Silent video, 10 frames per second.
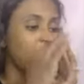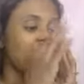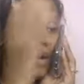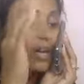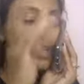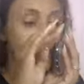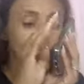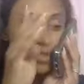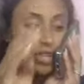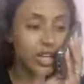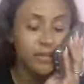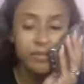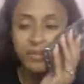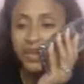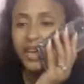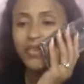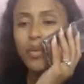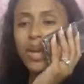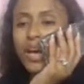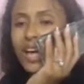Hallelujah. Even
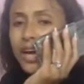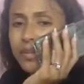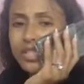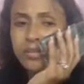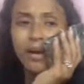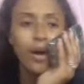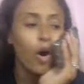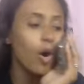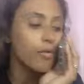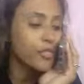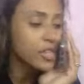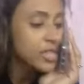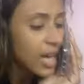when I came into my office,